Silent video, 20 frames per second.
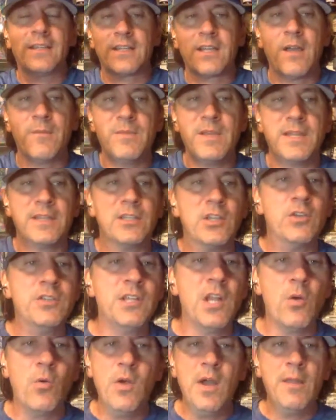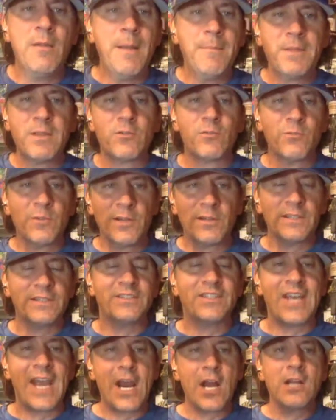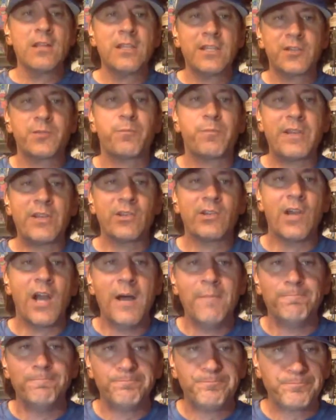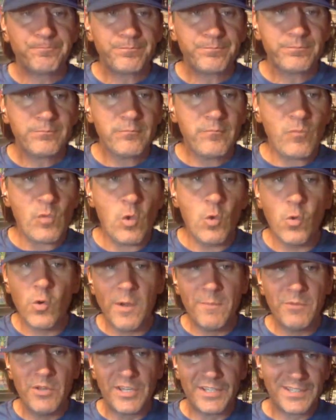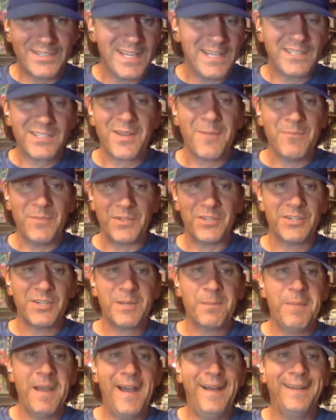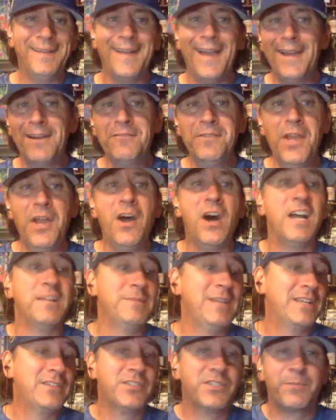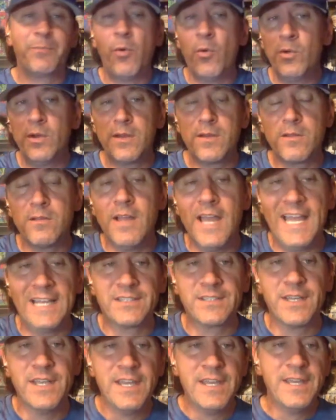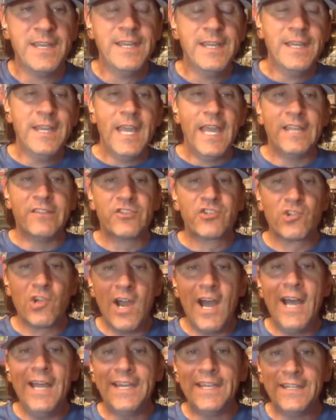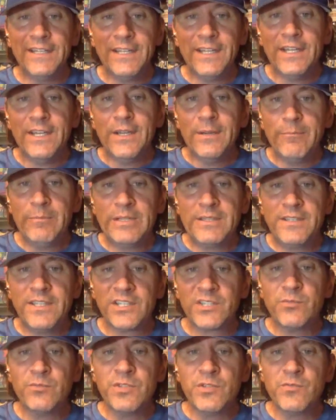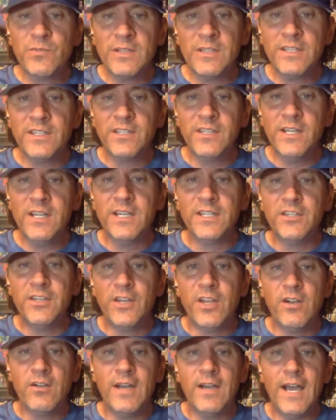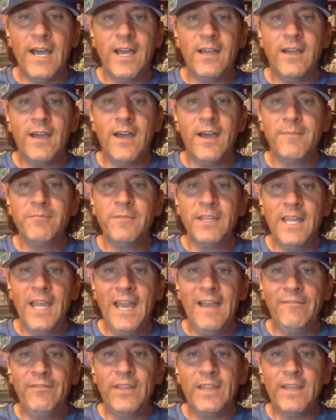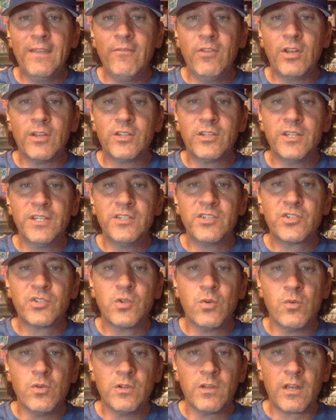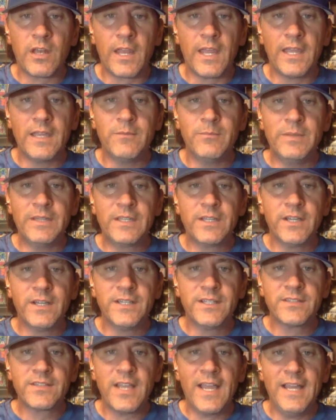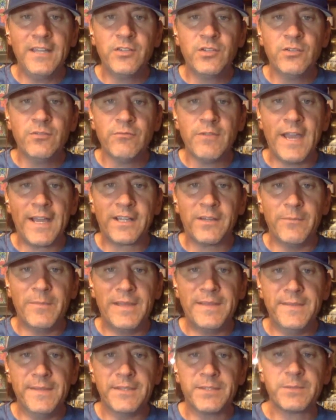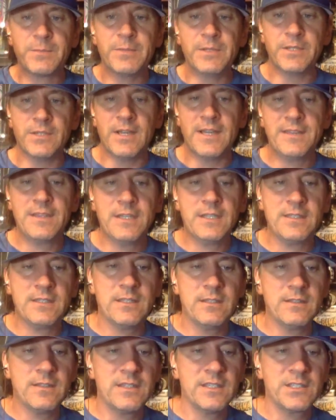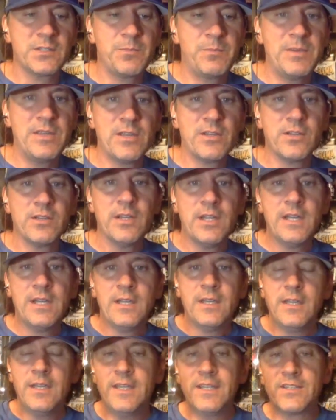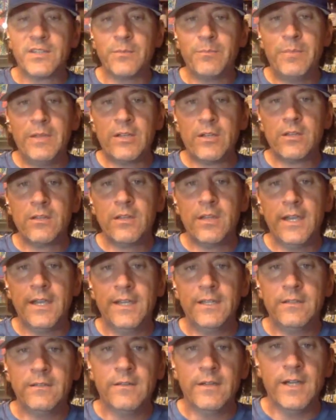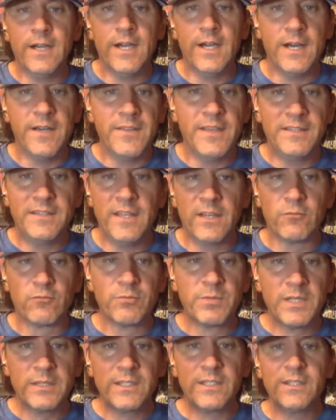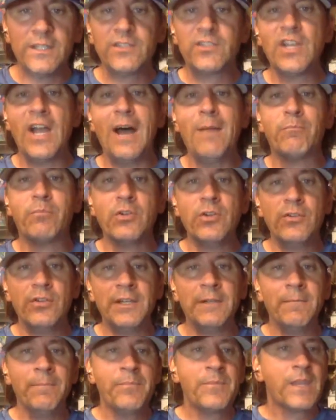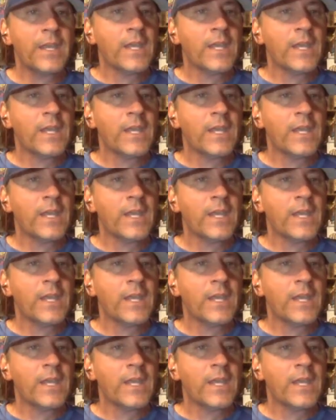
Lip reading: I come in and go, you know what, I'm going to really tear this beer up or I'm going to say something good about it. I don't know. I mean, I just pour it in a glass and try it. But this one's really good. I'm going to have to give it a good score today because I do recommend this beer. I think that this beer is a beer that they did a really good job brewing.